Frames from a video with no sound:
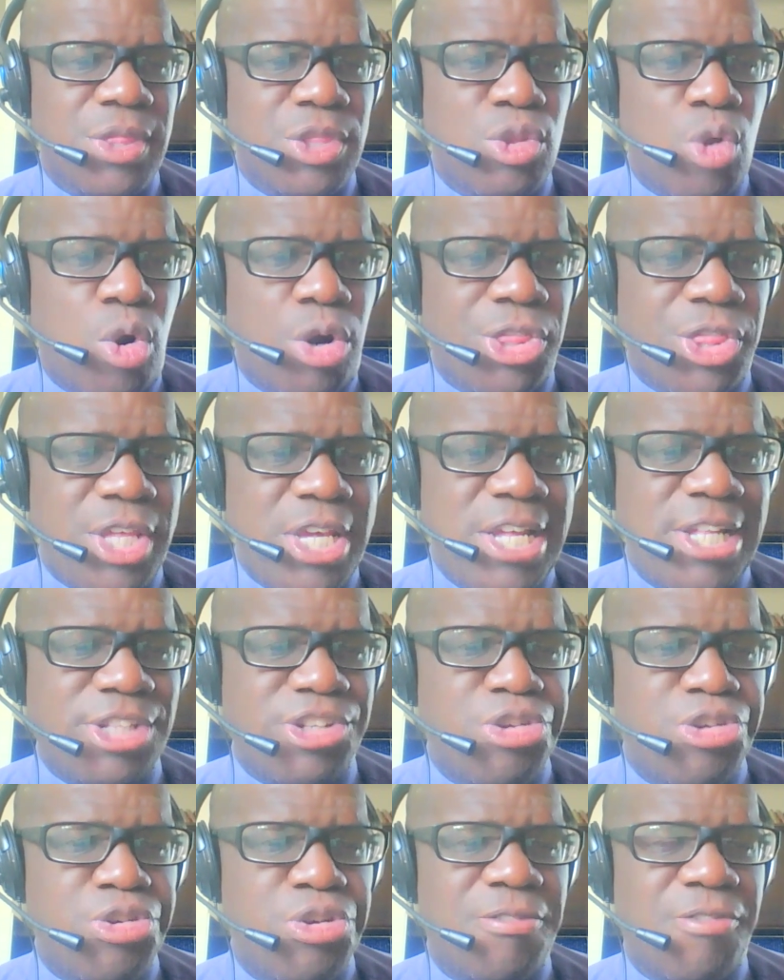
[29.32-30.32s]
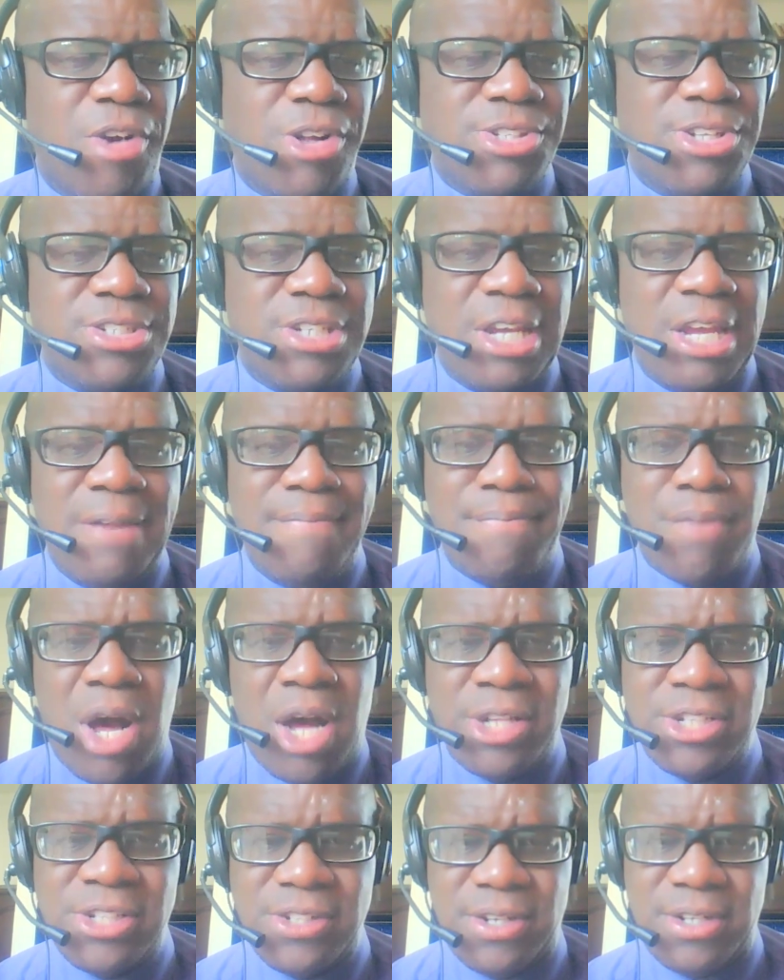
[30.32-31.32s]
Northeastern University in
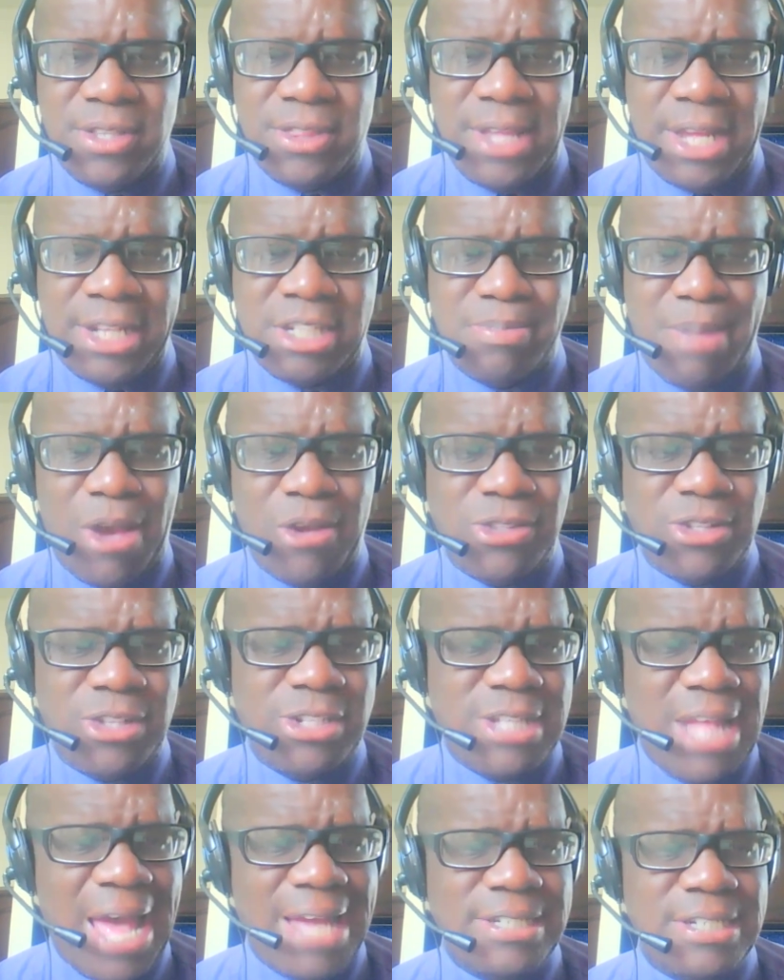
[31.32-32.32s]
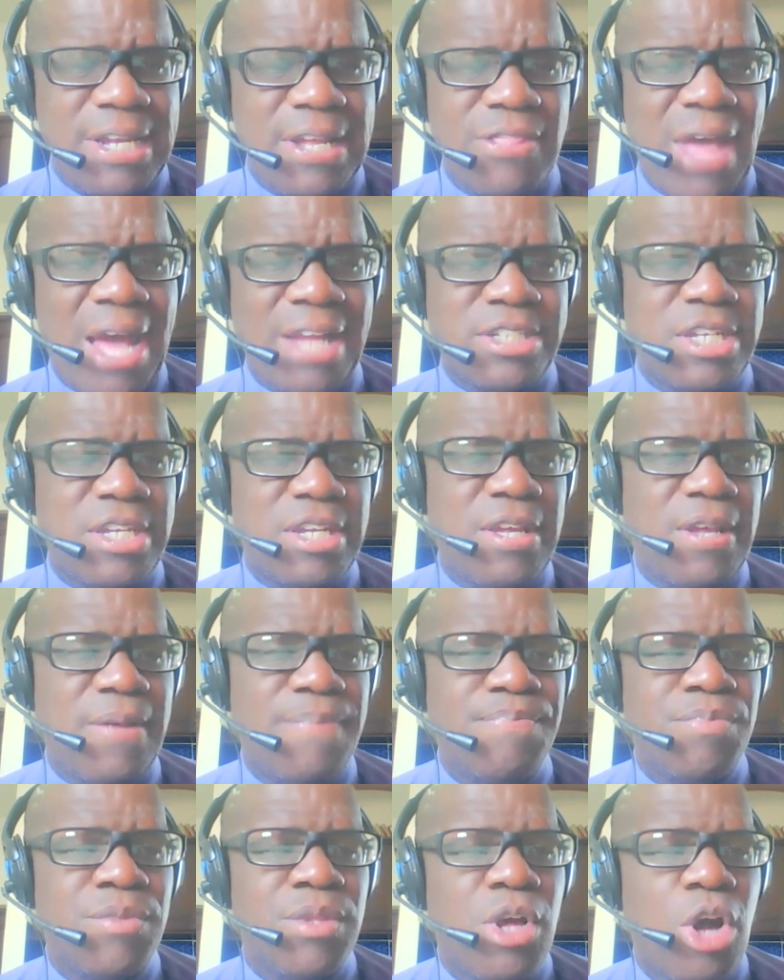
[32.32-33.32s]
Boston. That's my understanding, that
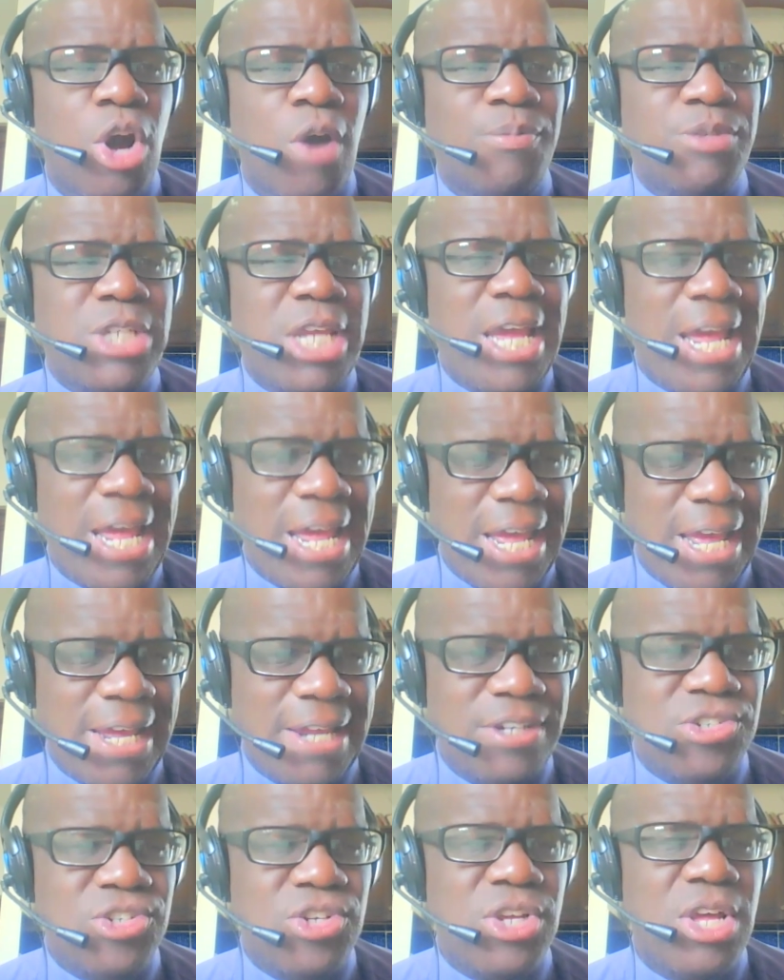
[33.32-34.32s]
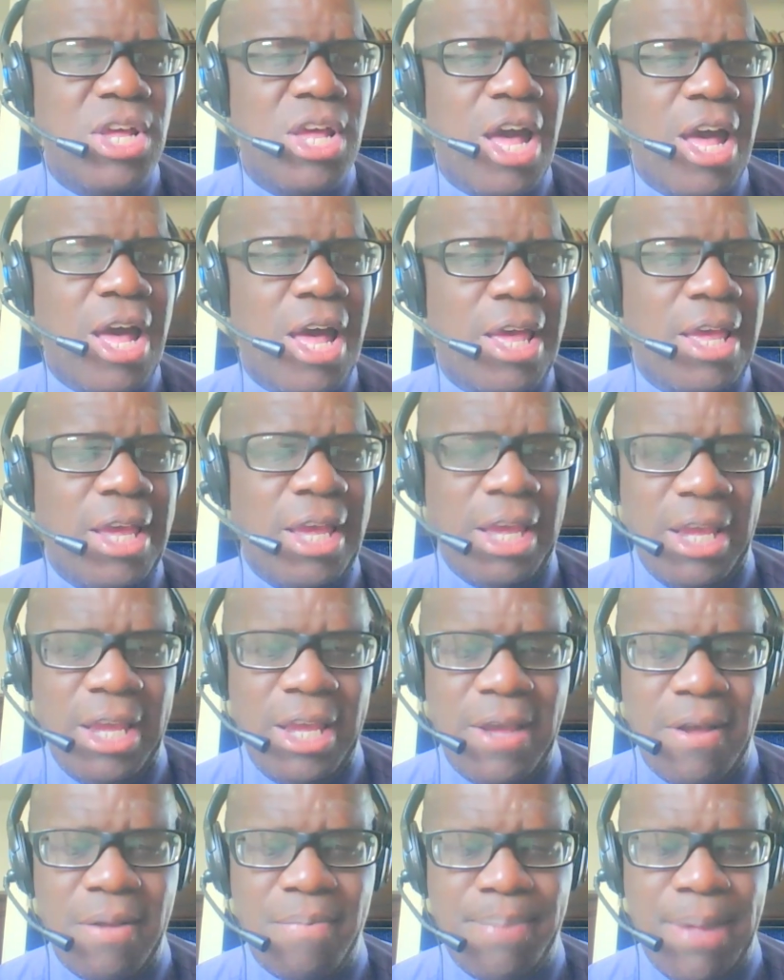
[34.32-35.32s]
he obtained
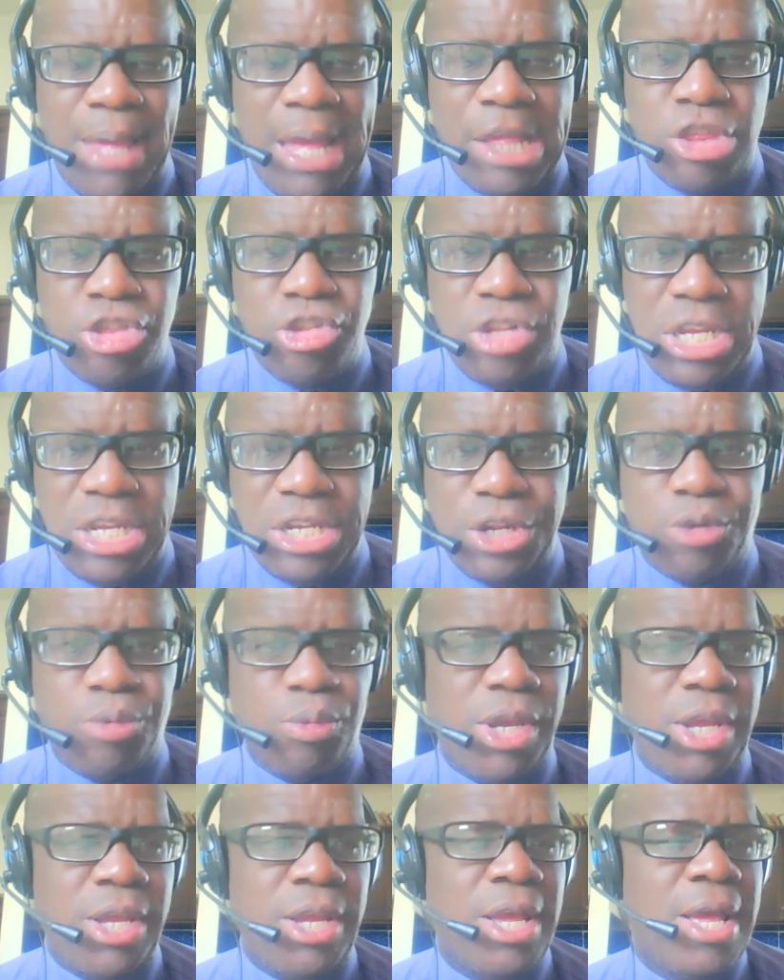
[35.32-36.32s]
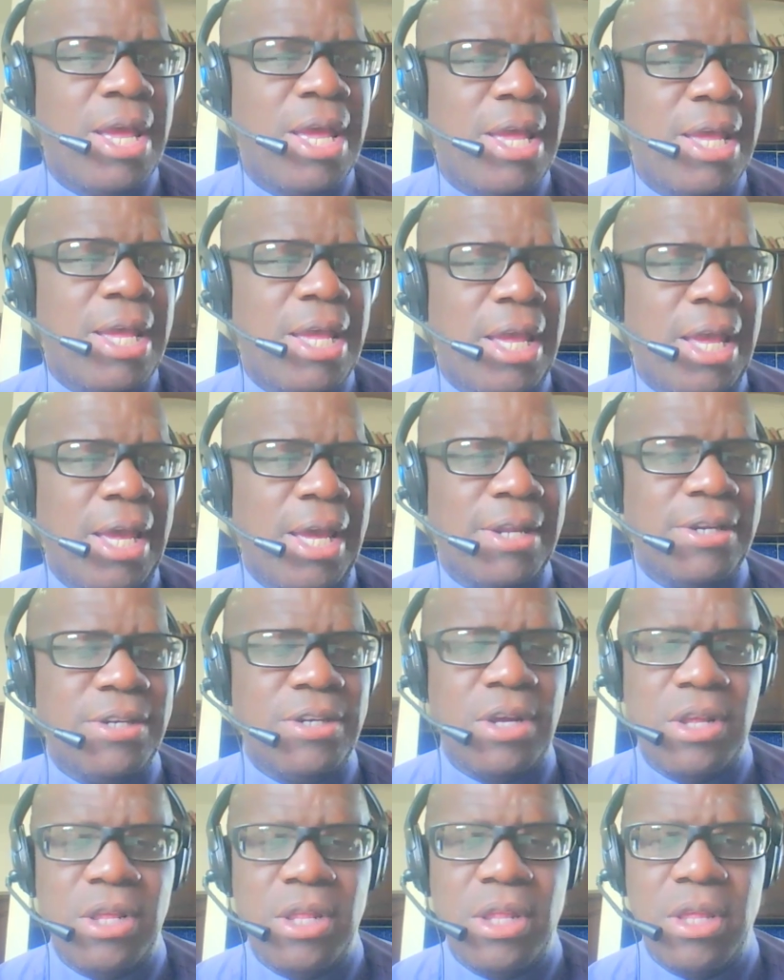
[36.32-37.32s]
a PhD degree
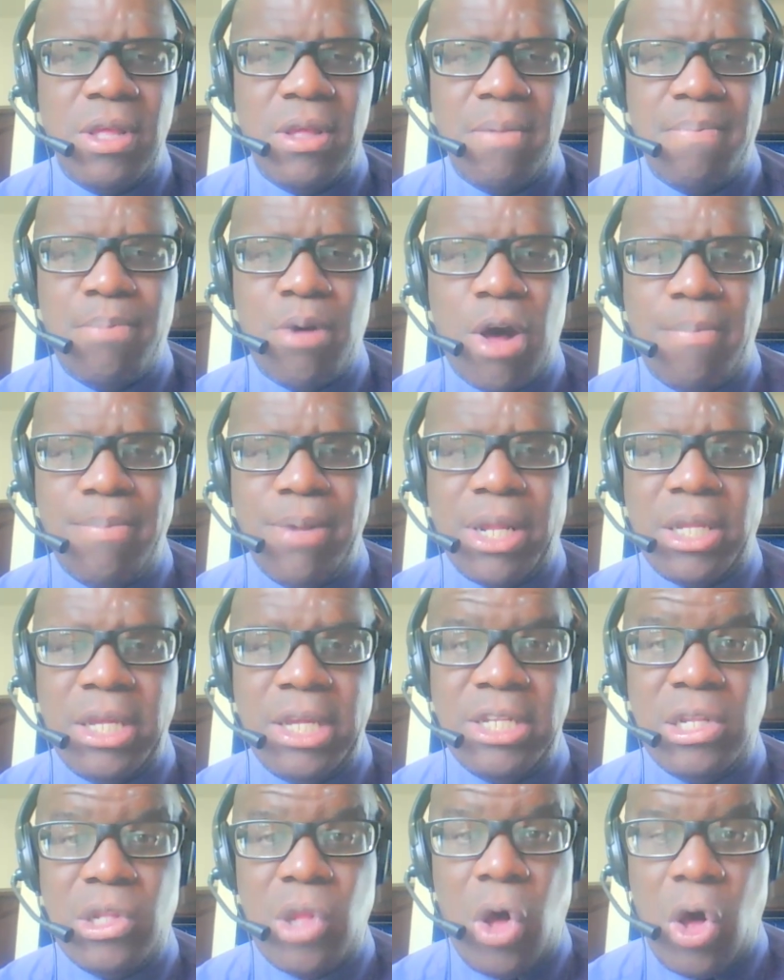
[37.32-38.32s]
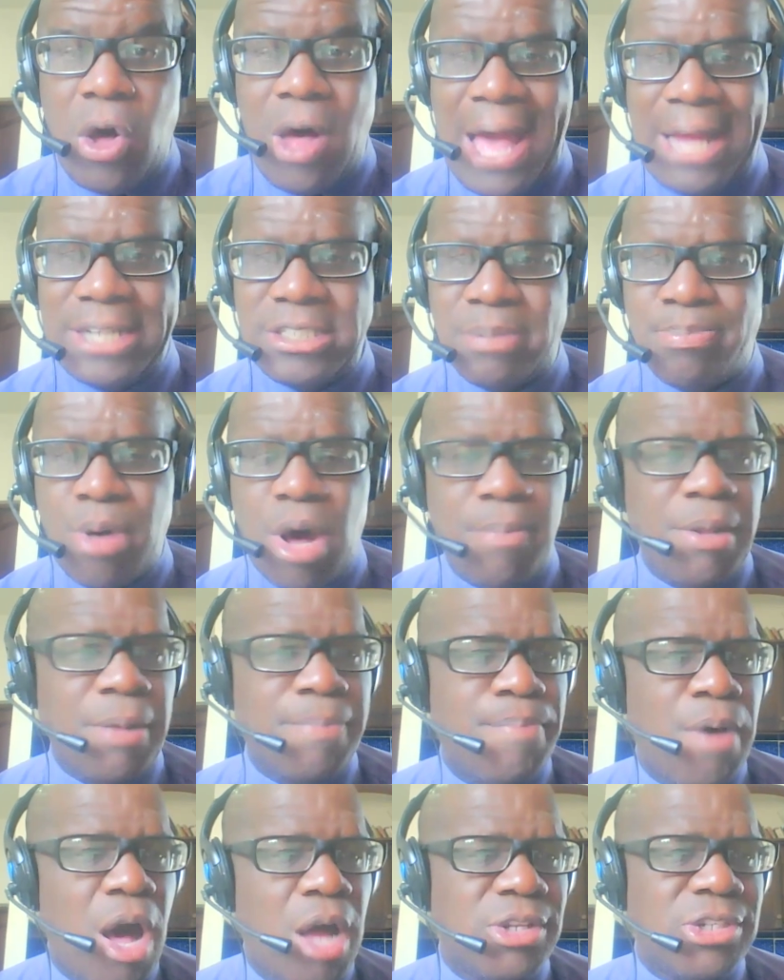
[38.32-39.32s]
in law and
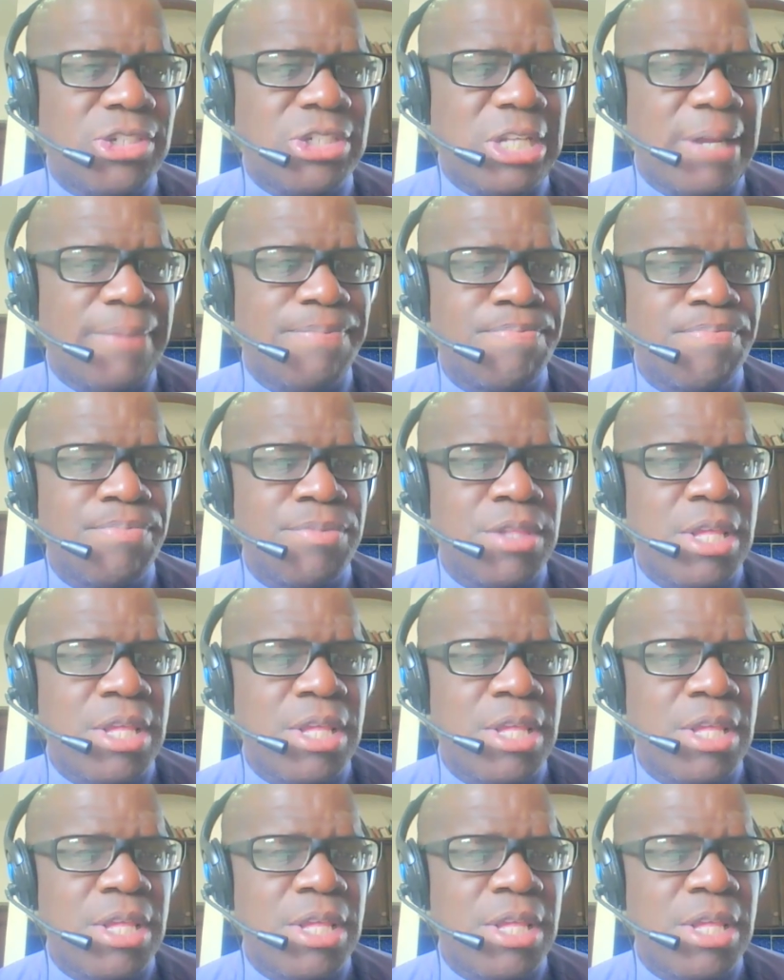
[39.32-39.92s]
public policy.